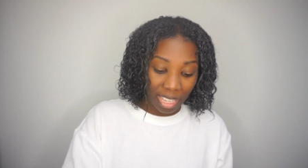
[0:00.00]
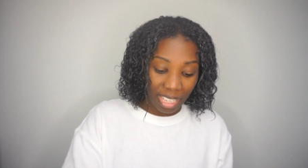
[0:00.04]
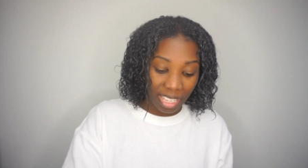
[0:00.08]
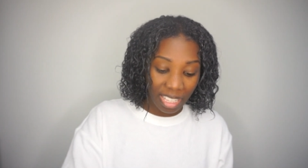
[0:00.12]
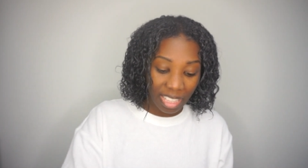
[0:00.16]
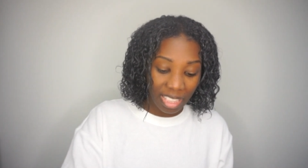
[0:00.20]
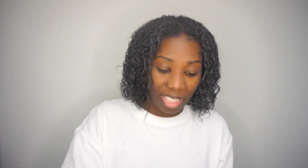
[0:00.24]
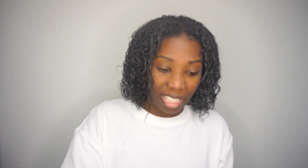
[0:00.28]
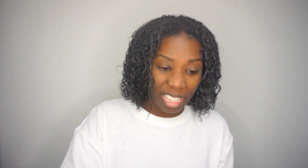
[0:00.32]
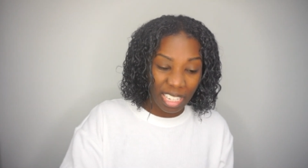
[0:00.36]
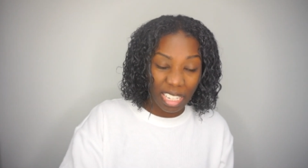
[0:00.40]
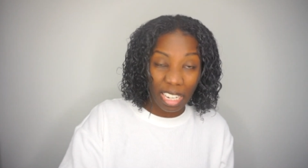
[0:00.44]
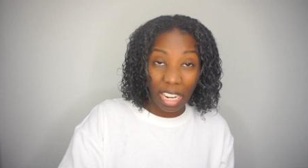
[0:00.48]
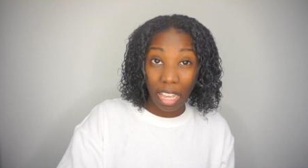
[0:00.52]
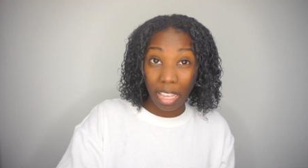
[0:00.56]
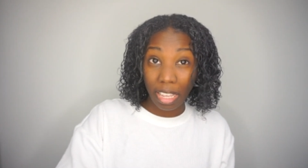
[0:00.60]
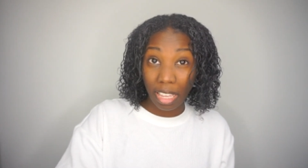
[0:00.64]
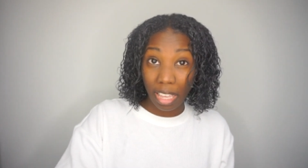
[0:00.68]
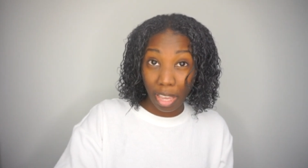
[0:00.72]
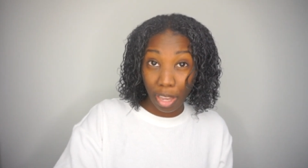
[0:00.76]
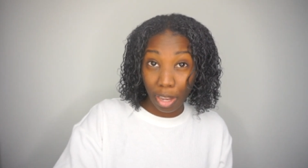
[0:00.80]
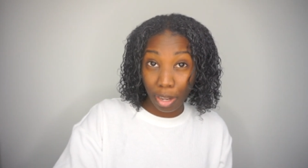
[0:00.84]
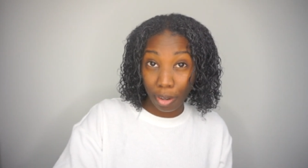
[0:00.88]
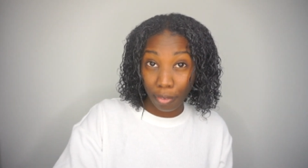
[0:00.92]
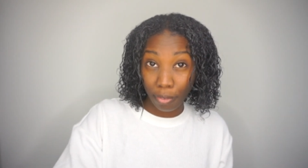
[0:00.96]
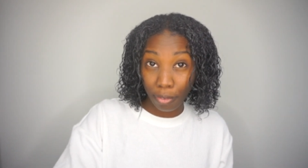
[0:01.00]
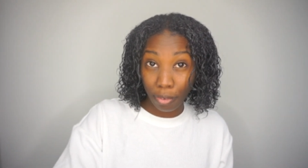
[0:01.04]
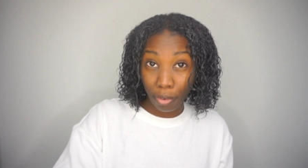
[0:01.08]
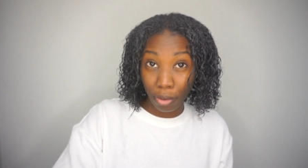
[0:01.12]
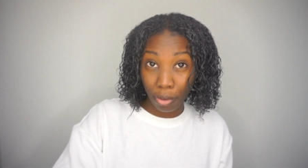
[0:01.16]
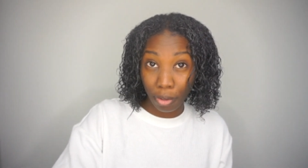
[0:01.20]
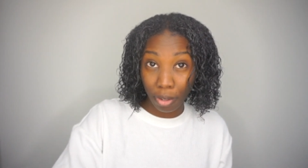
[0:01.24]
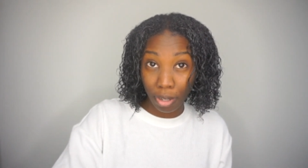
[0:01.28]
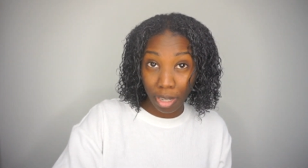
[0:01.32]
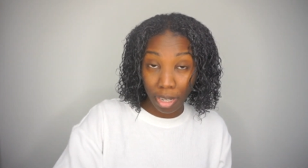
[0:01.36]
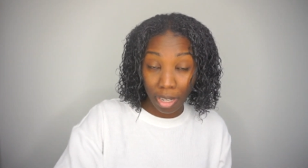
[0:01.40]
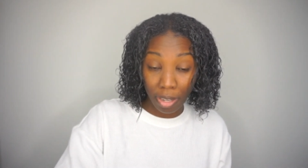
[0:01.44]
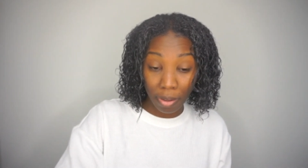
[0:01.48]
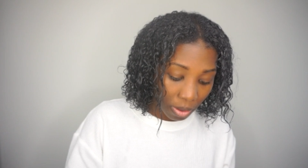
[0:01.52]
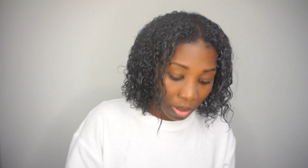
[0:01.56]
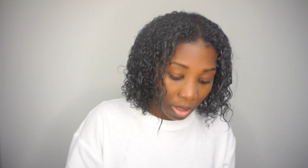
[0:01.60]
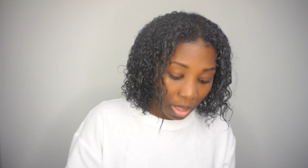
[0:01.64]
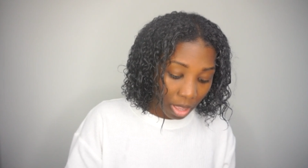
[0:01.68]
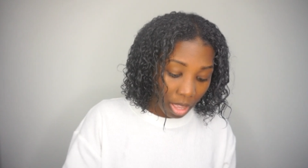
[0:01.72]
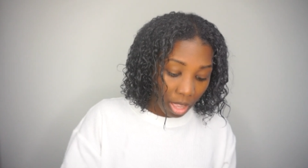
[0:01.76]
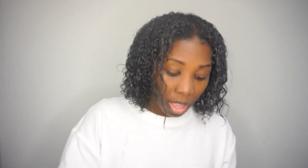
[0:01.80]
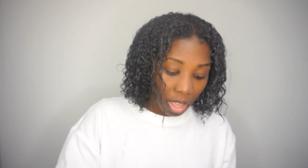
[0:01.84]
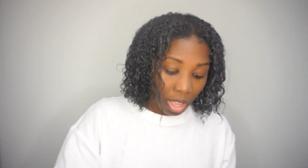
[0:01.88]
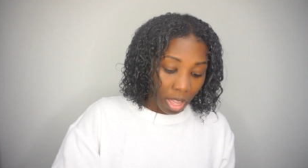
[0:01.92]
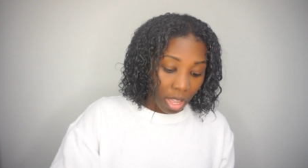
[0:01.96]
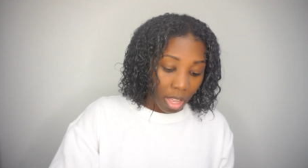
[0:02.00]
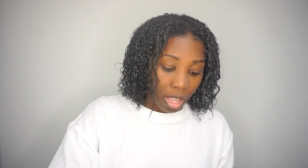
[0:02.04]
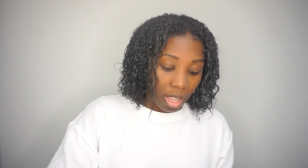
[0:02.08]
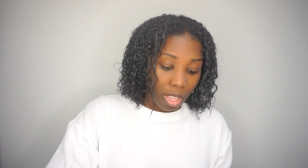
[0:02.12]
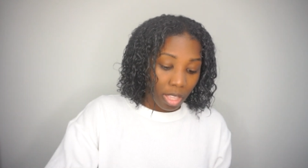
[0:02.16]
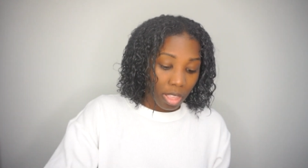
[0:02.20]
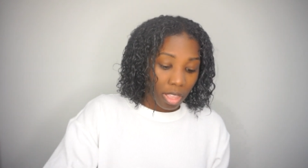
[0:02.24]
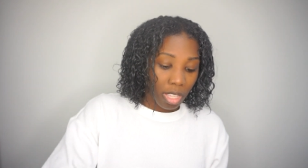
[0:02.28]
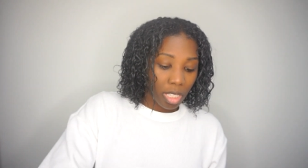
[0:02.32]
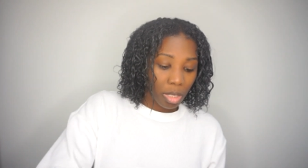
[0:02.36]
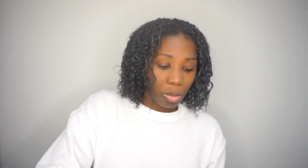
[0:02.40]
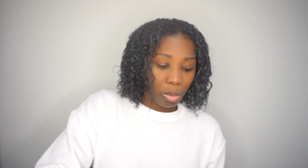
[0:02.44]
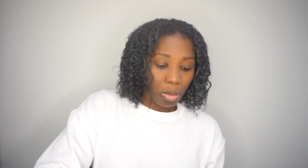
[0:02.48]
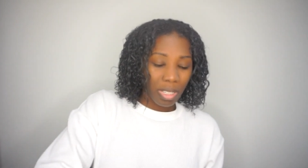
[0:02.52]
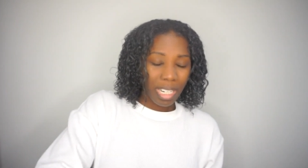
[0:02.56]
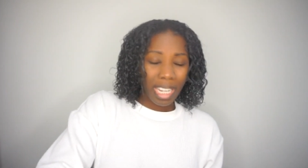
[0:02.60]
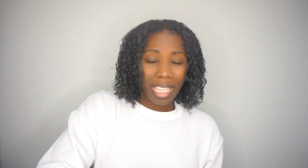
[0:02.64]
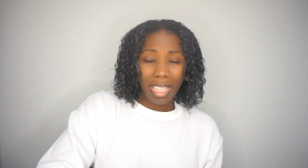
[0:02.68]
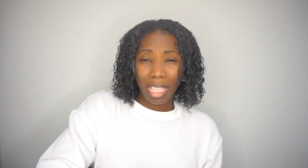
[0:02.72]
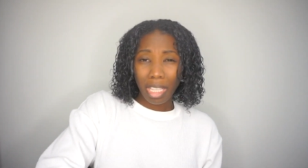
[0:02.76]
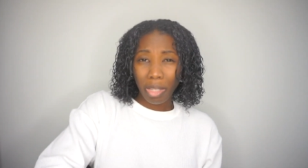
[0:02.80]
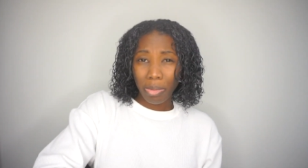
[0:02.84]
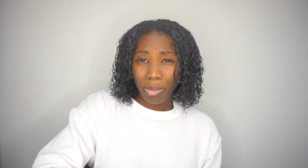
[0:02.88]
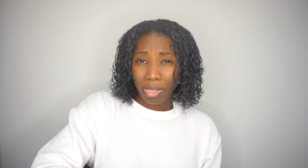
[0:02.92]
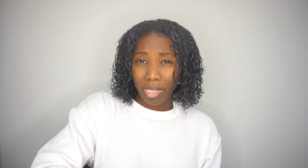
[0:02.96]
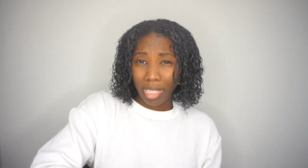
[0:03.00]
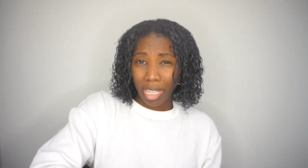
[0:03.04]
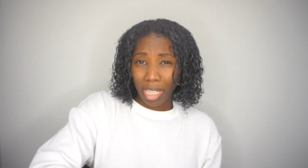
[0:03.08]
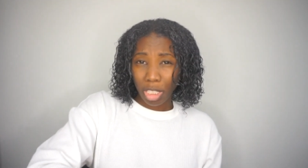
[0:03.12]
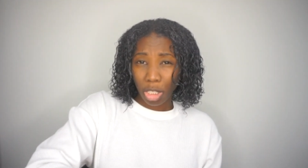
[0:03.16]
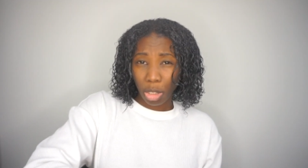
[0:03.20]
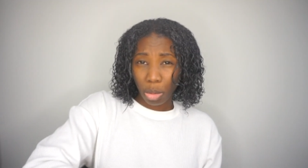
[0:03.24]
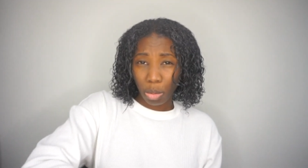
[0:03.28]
and then not care for it. This one I think was like